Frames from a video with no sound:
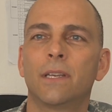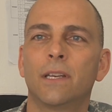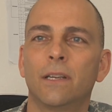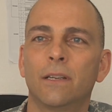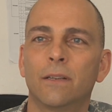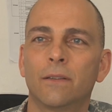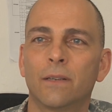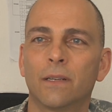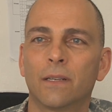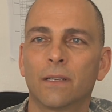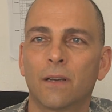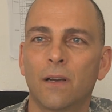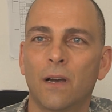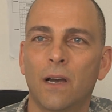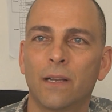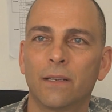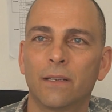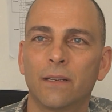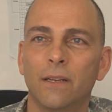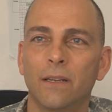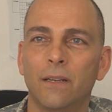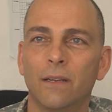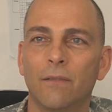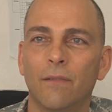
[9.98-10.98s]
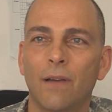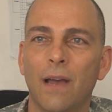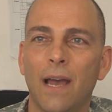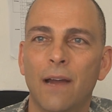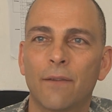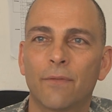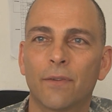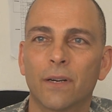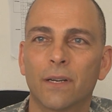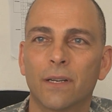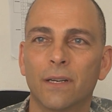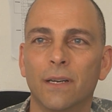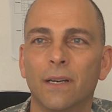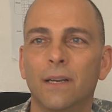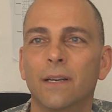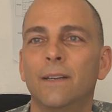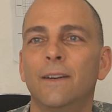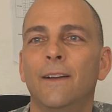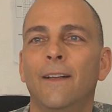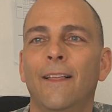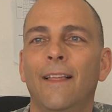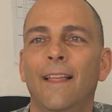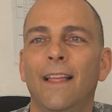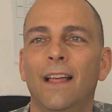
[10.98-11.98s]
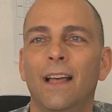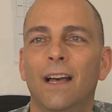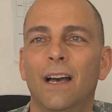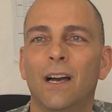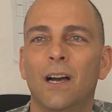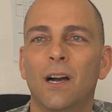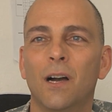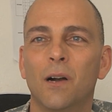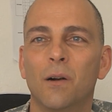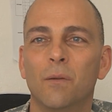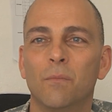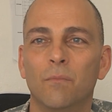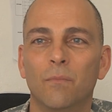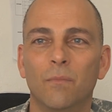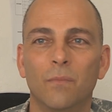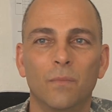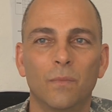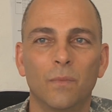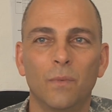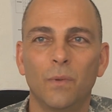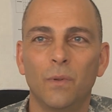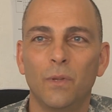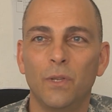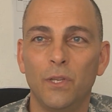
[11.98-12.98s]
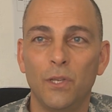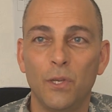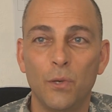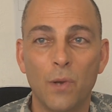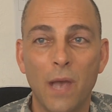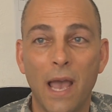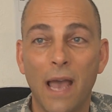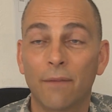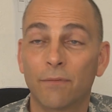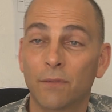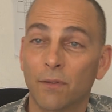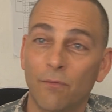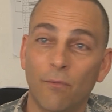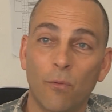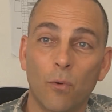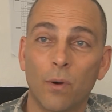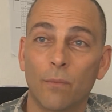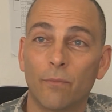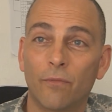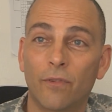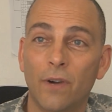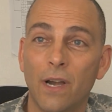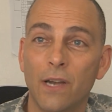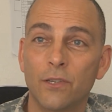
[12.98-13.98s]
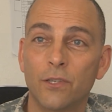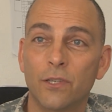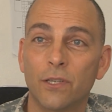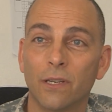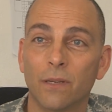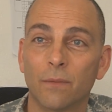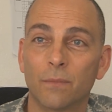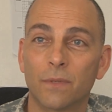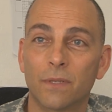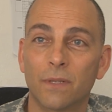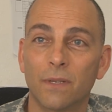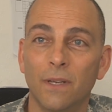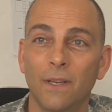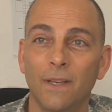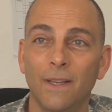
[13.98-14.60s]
here on the continent of Africa, um, you have to form friendships.